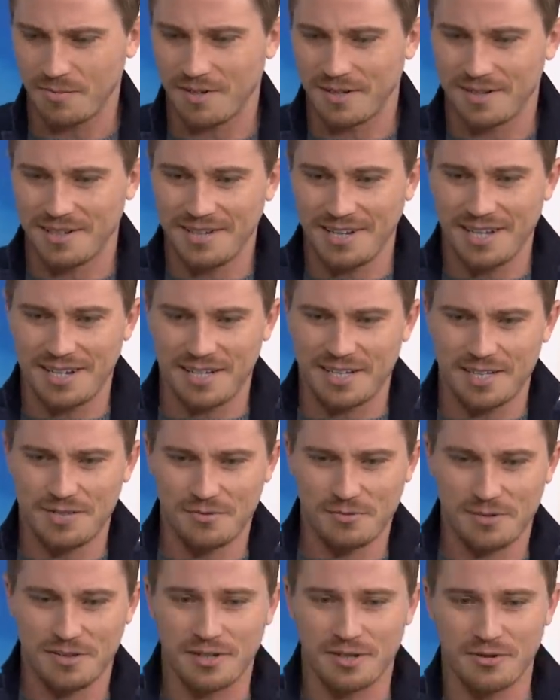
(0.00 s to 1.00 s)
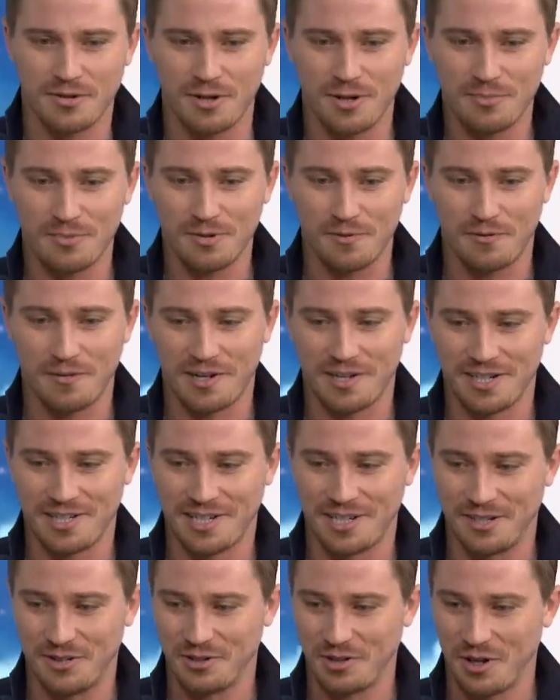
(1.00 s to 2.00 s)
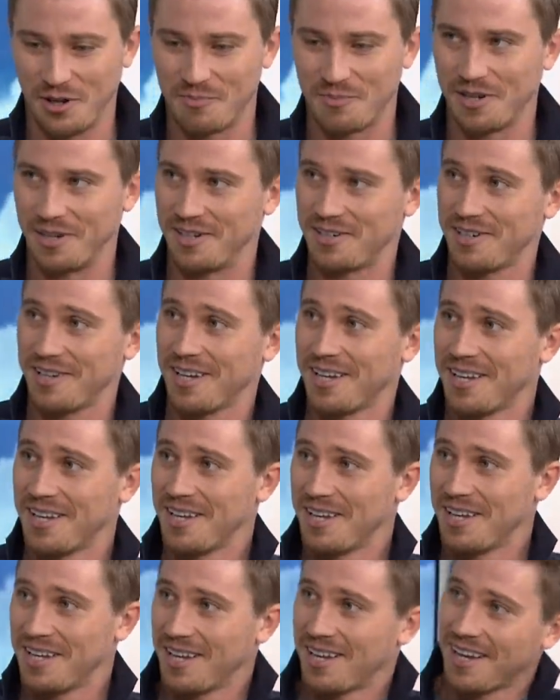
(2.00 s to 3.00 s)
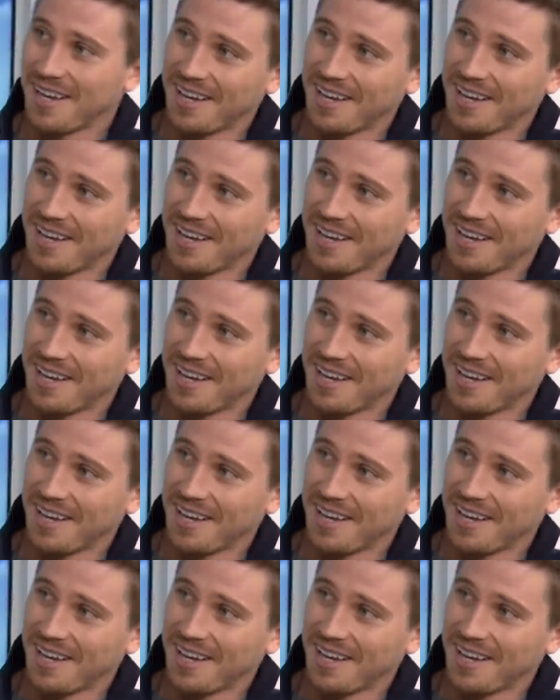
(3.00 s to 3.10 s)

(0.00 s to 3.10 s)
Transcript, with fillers: but yeah, I didn't really grow up with fairy tales so much. What was